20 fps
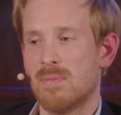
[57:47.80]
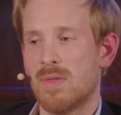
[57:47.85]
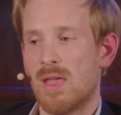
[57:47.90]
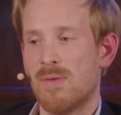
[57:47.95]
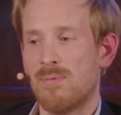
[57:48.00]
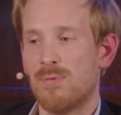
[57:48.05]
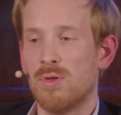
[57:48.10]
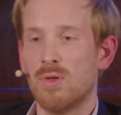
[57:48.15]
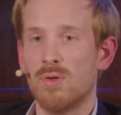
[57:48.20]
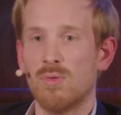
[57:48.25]

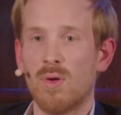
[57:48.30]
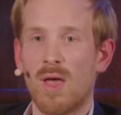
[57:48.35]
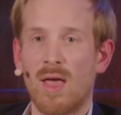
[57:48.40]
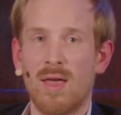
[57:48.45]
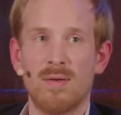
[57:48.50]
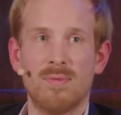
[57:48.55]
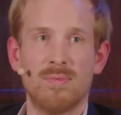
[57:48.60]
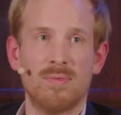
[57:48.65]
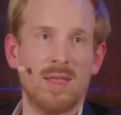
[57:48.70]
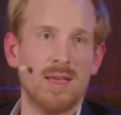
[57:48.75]
If you
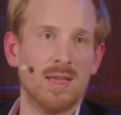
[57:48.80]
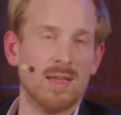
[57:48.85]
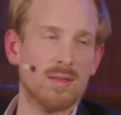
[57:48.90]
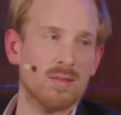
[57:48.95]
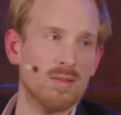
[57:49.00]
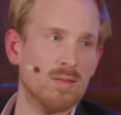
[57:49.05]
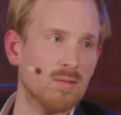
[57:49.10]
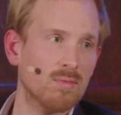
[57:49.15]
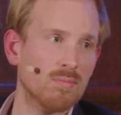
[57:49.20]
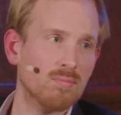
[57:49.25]
have like
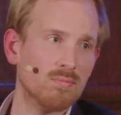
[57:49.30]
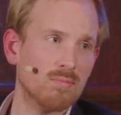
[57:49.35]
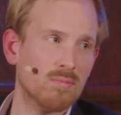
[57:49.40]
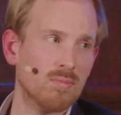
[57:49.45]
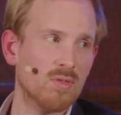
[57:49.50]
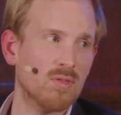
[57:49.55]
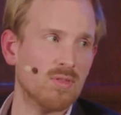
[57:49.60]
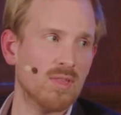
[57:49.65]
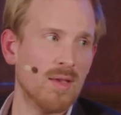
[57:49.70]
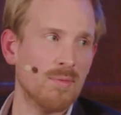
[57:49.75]

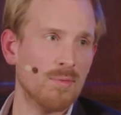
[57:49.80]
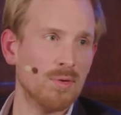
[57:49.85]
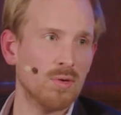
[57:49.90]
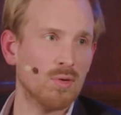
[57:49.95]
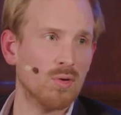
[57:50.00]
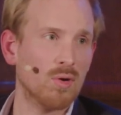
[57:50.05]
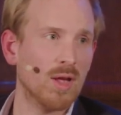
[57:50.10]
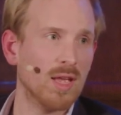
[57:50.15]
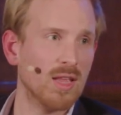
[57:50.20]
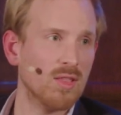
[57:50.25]
7
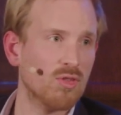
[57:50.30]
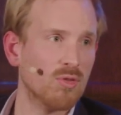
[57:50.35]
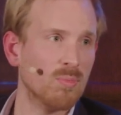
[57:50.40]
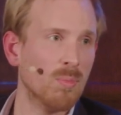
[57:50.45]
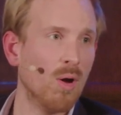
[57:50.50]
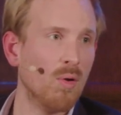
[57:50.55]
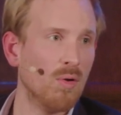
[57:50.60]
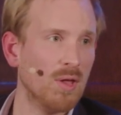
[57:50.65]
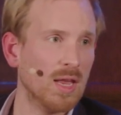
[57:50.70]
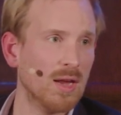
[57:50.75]
or 8
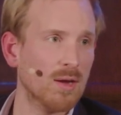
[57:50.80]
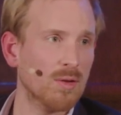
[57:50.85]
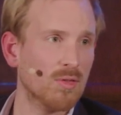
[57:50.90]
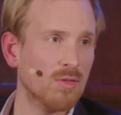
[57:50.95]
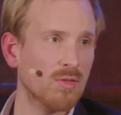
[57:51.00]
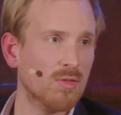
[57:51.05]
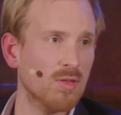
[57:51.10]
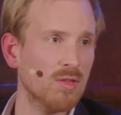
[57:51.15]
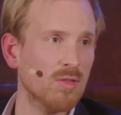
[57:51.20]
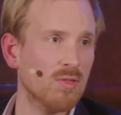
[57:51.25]
small
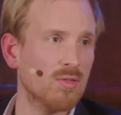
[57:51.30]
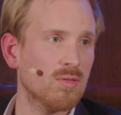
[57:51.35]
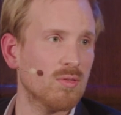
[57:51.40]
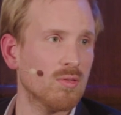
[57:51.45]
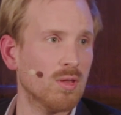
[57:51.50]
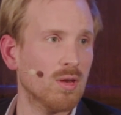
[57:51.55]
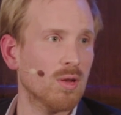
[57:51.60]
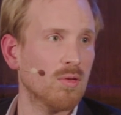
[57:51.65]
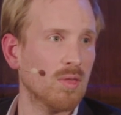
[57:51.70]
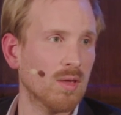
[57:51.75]
inheritances,
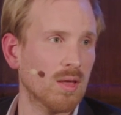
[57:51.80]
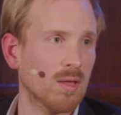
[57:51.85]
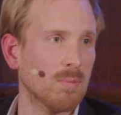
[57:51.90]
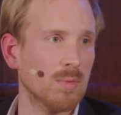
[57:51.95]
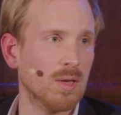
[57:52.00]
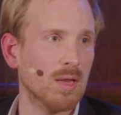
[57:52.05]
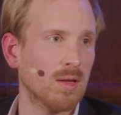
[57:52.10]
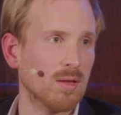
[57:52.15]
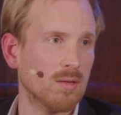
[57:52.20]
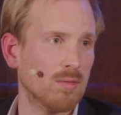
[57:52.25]
you know, that can
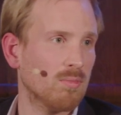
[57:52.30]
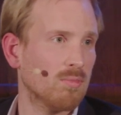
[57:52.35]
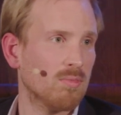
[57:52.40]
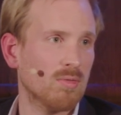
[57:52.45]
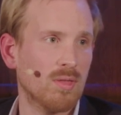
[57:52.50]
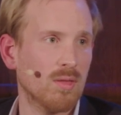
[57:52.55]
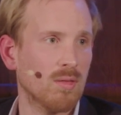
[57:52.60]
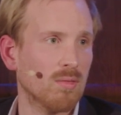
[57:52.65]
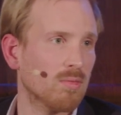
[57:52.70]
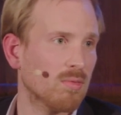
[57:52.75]
be like
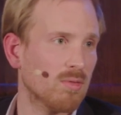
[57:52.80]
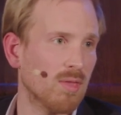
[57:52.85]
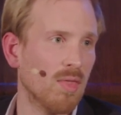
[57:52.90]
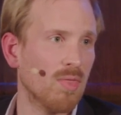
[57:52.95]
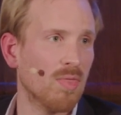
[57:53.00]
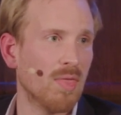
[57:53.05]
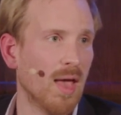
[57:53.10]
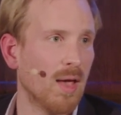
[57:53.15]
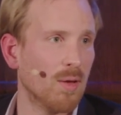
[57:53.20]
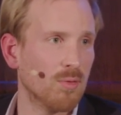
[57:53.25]

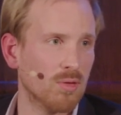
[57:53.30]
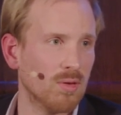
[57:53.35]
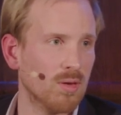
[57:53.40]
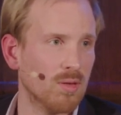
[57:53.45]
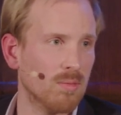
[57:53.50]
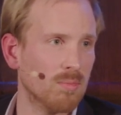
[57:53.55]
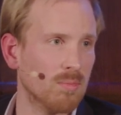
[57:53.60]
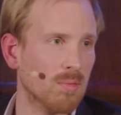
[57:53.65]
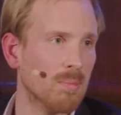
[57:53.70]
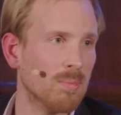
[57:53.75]
10,000
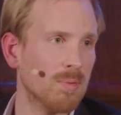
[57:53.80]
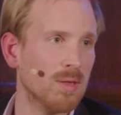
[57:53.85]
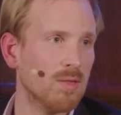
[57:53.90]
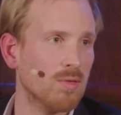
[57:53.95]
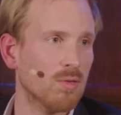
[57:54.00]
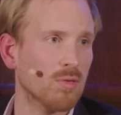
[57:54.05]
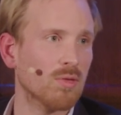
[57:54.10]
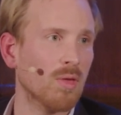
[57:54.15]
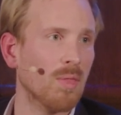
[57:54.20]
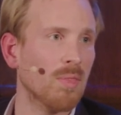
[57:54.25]
a
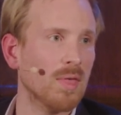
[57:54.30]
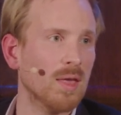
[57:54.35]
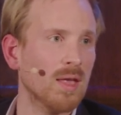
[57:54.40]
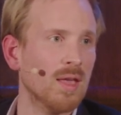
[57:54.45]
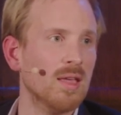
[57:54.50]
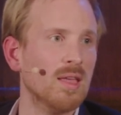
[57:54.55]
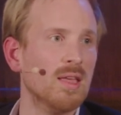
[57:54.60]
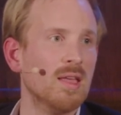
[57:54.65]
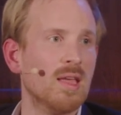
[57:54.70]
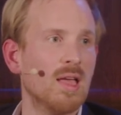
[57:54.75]
piece or something,
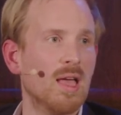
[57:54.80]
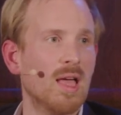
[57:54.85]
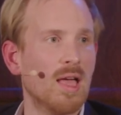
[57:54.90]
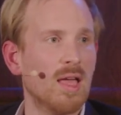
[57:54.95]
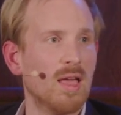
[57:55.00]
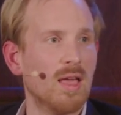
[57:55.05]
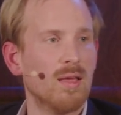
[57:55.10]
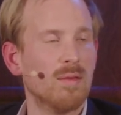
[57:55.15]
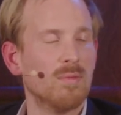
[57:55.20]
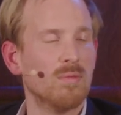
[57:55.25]

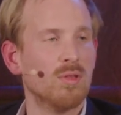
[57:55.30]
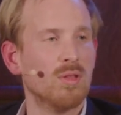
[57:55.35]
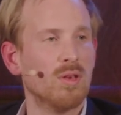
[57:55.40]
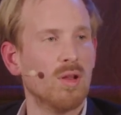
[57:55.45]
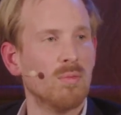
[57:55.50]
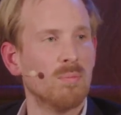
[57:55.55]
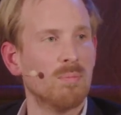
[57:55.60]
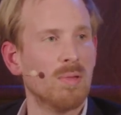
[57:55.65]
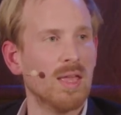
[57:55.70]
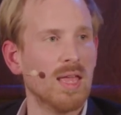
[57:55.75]
you
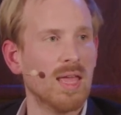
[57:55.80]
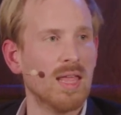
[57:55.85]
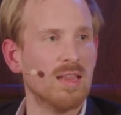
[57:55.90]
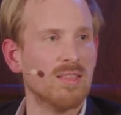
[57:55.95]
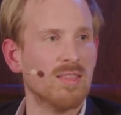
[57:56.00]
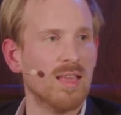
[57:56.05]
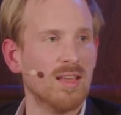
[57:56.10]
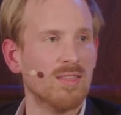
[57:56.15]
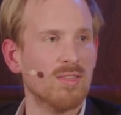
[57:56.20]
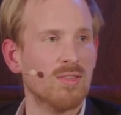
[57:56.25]
don't pay any
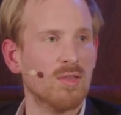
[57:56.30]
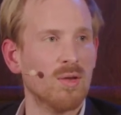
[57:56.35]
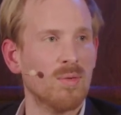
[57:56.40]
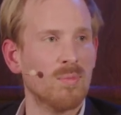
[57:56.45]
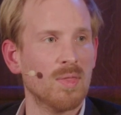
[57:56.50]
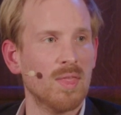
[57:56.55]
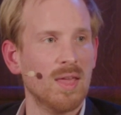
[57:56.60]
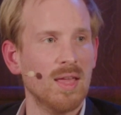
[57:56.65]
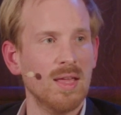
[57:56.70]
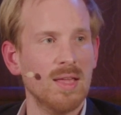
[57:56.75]
taxes
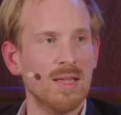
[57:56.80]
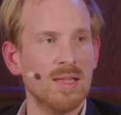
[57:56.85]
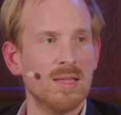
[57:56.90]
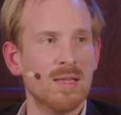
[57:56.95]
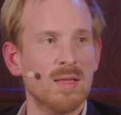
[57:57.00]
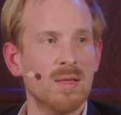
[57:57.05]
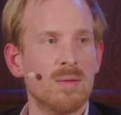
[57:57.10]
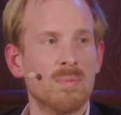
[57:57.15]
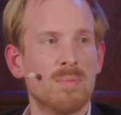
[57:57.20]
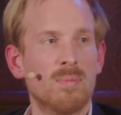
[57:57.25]
over that.
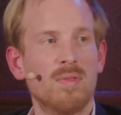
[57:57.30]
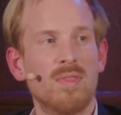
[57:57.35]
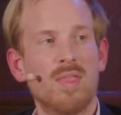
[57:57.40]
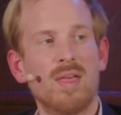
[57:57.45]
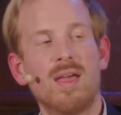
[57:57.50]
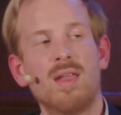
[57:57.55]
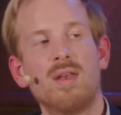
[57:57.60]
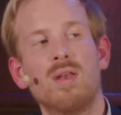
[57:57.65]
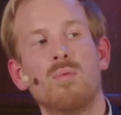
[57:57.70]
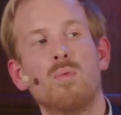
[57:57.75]
But
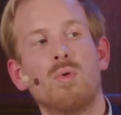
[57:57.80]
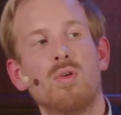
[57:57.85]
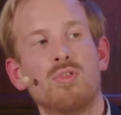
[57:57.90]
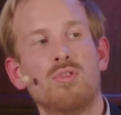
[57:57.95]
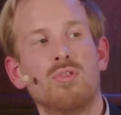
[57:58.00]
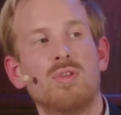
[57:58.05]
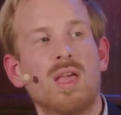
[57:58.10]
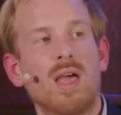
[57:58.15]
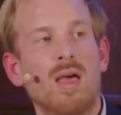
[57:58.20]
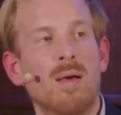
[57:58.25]
then
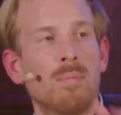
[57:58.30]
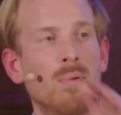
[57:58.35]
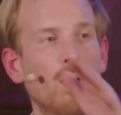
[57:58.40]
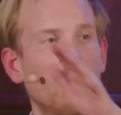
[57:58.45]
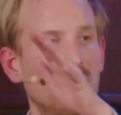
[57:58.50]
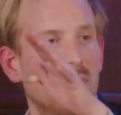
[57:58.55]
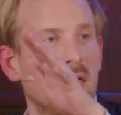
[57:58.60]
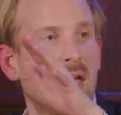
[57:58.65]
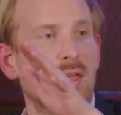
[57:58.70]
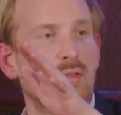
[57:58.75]
once you get
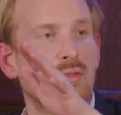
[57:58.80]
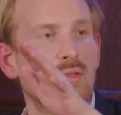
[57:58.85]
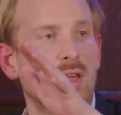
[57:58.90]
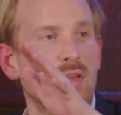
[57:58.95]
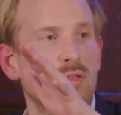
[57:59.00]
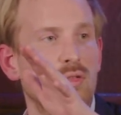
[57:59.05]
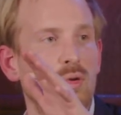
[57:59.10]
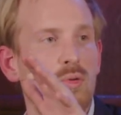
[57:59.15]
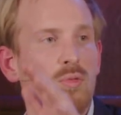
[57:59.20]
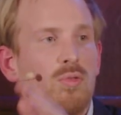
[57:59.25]
above that
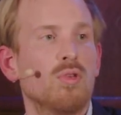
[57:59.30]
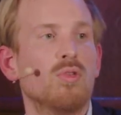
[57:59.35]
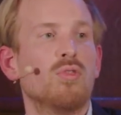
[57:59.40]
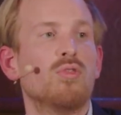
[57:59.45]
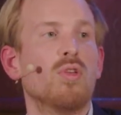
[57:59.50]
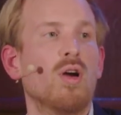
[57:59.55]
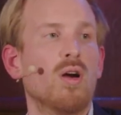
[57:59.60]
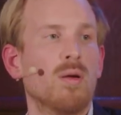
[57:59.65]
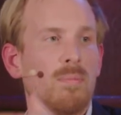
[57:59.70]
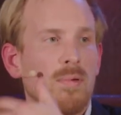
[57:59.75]
threshold, you
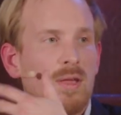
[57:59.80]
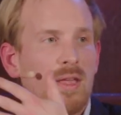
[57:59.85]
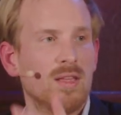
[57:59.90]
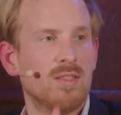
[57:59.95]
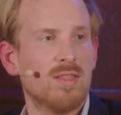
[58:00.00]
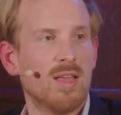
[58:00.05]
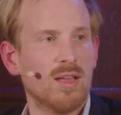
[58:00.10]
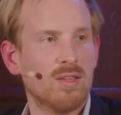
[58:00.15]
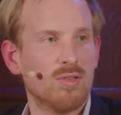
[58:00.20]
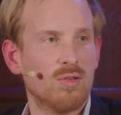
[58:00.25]
start paying
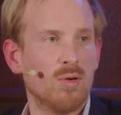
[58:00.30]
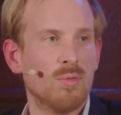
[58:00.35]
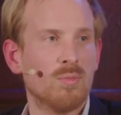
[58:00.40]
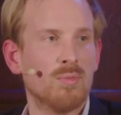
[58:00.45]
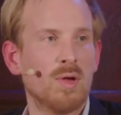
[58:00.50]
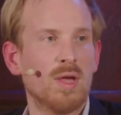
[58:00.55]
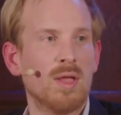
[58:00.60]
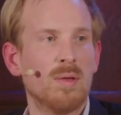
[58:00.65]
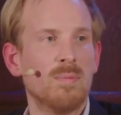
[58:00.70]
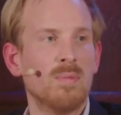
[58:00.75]
tax
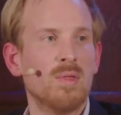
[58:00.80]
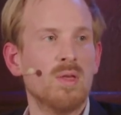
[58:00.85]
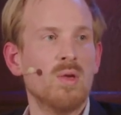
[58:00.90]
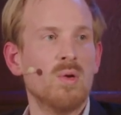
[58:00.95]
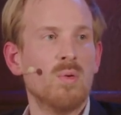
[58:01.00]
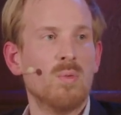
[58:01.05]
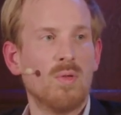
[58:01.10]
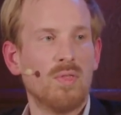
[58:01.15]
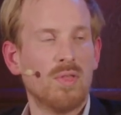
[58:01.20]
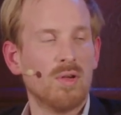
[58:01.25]
over it.
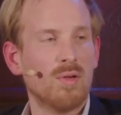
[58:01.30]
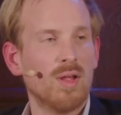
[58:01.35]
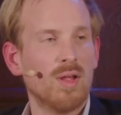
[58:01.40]
What the